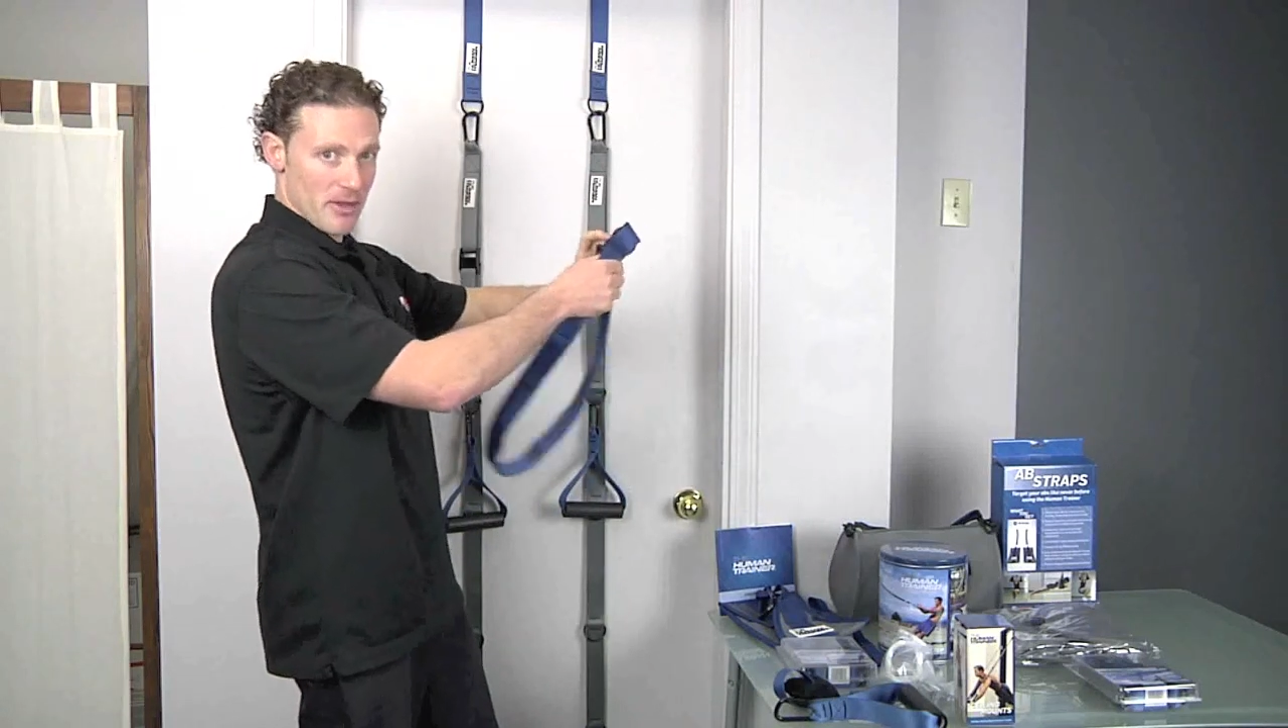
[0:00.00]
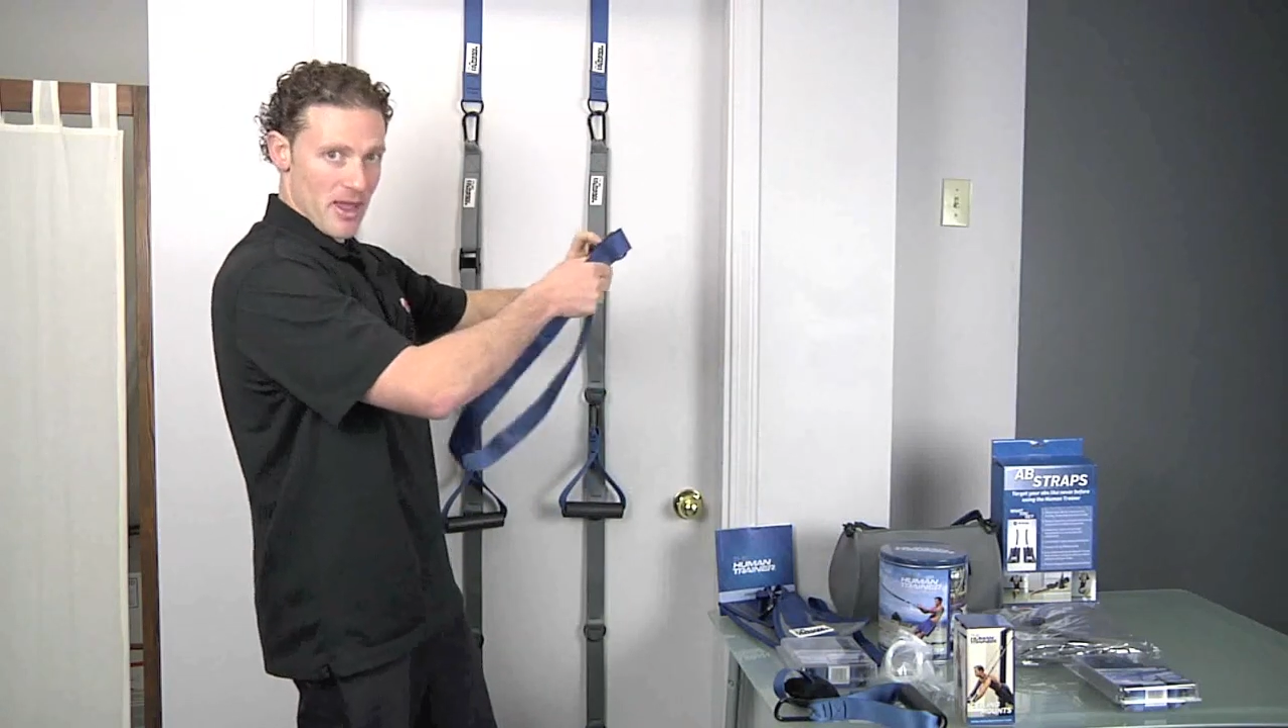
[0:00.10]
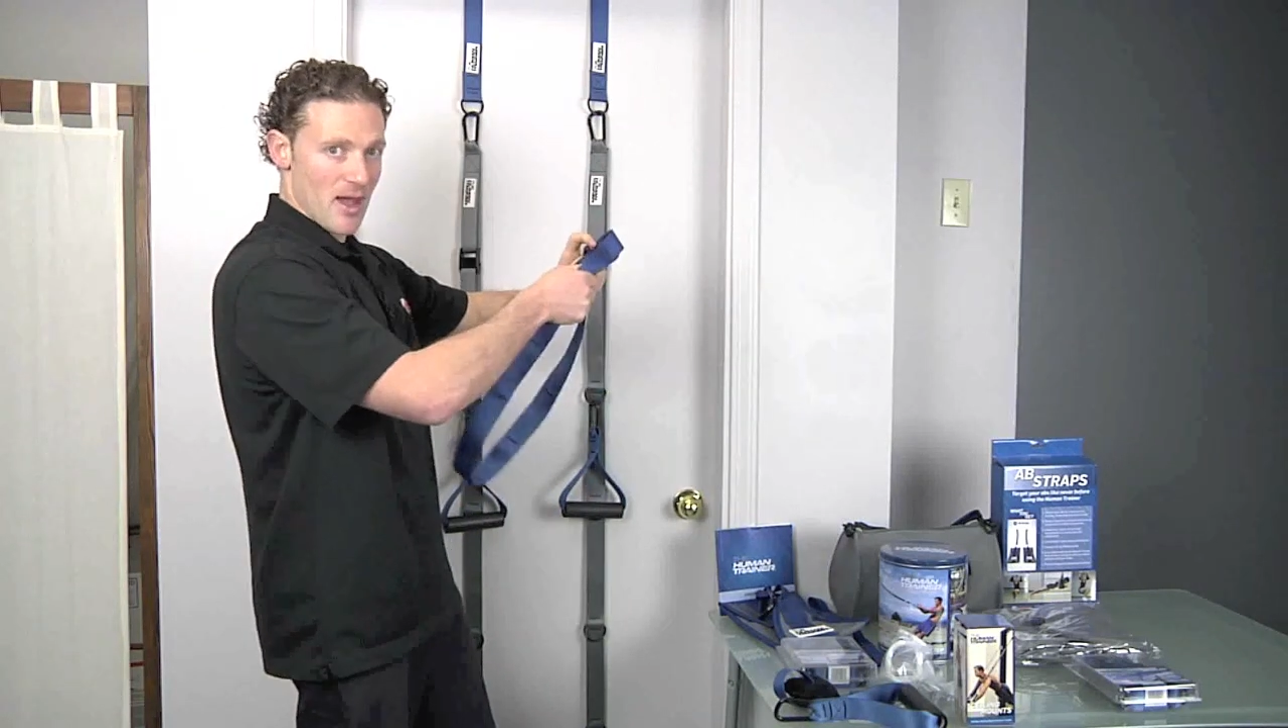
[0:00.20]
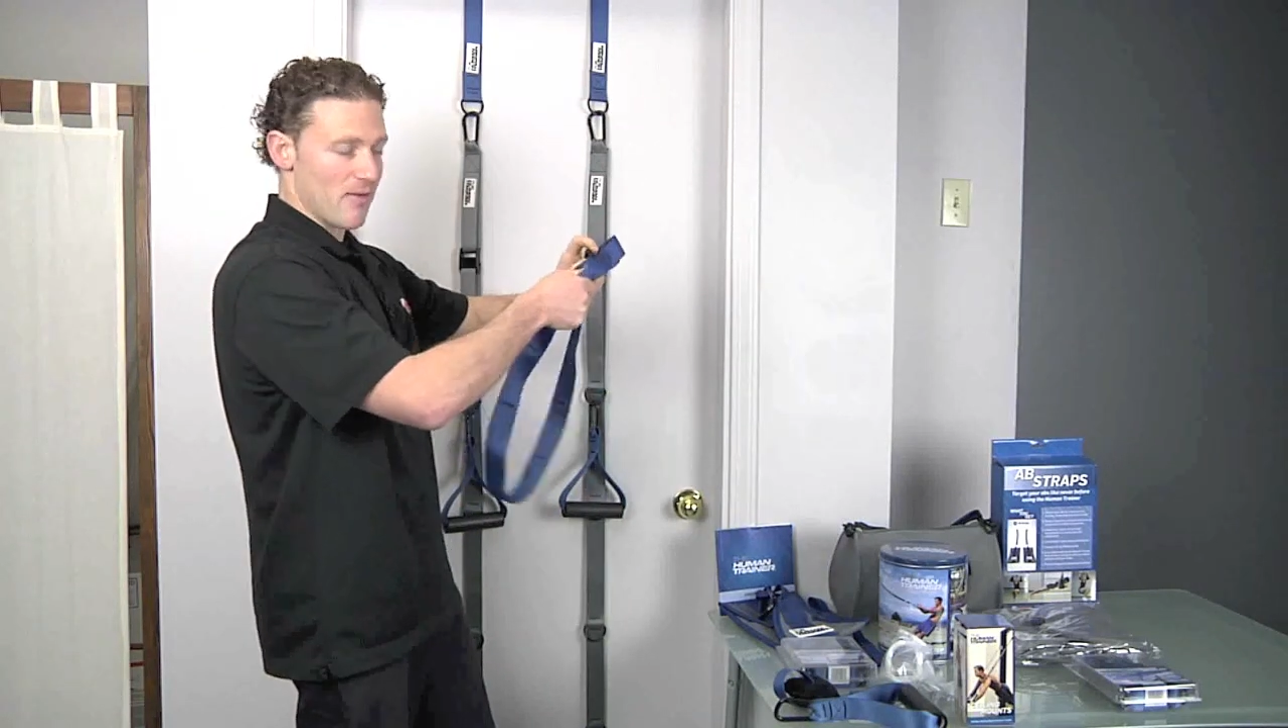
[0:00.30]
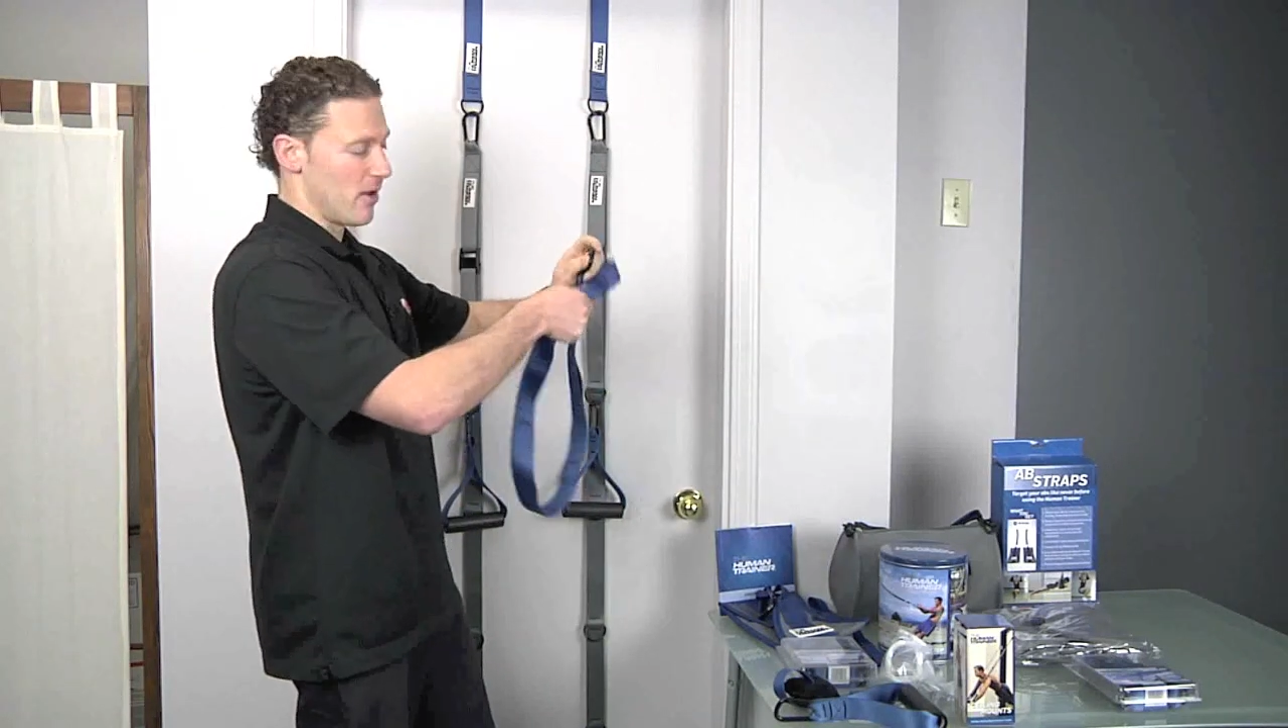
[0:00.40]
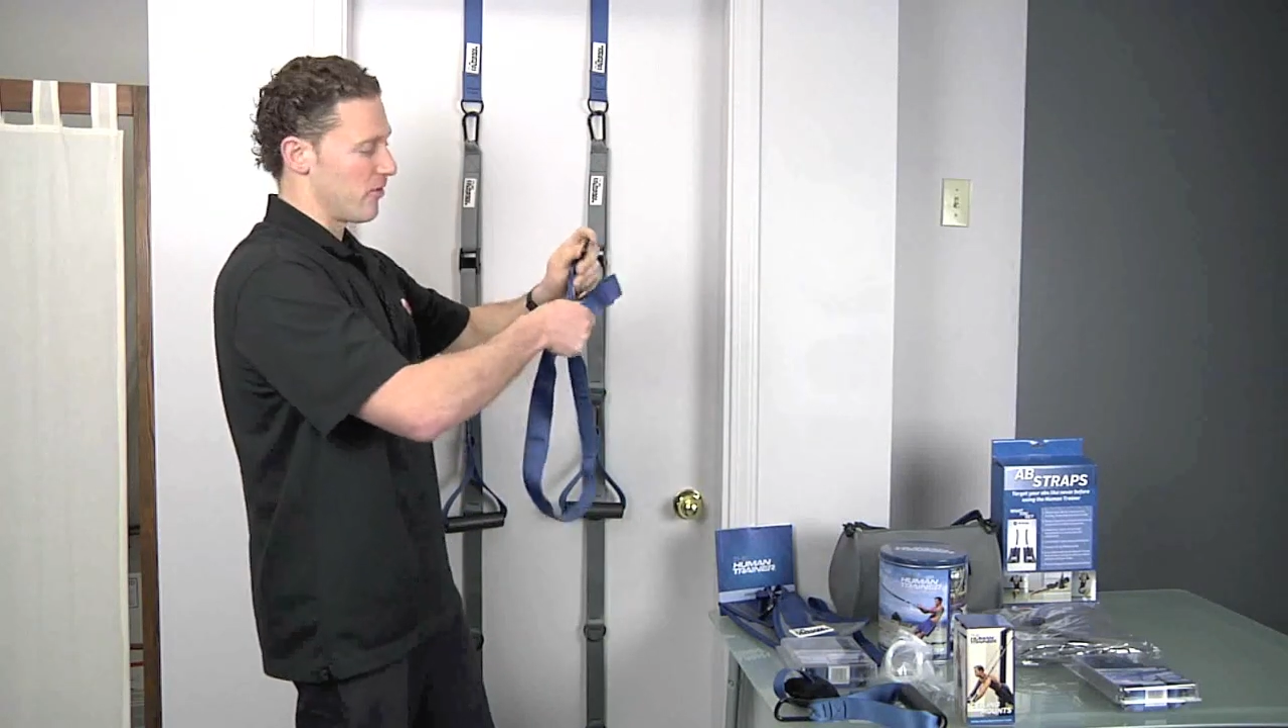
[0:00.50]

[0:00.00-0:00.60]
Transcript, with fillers: to have